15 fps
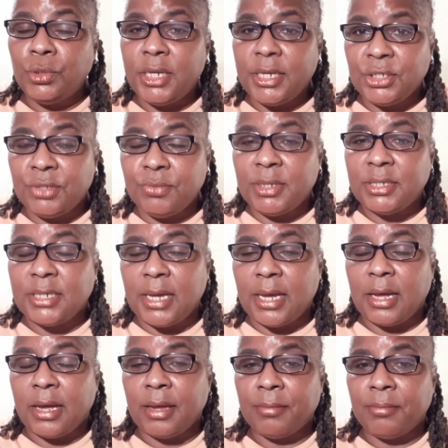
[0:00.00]
Testament
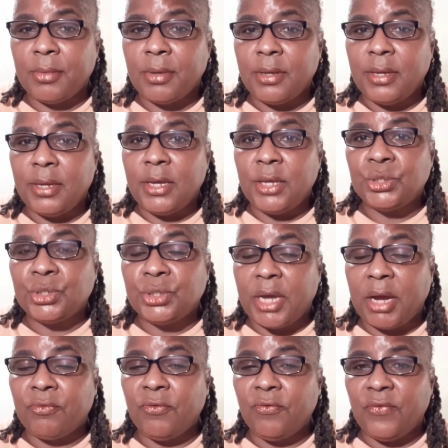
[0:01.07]
time,
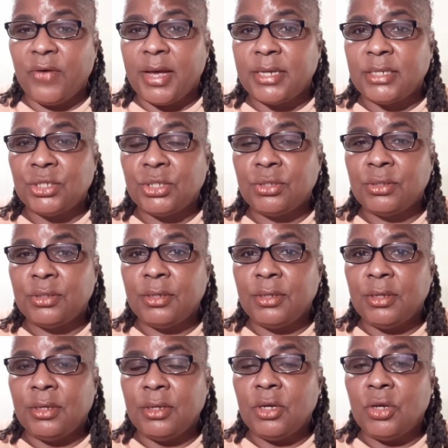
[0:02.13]
sacrifice
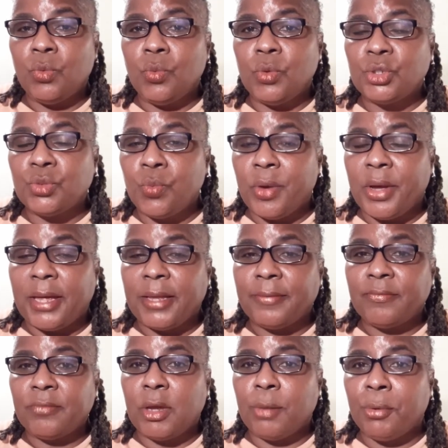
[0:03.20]
was
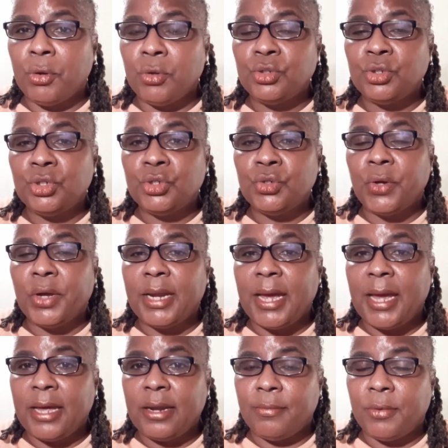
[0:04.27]
when a person took an
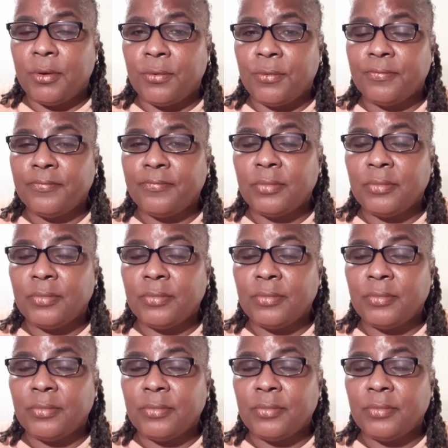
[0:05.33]
animal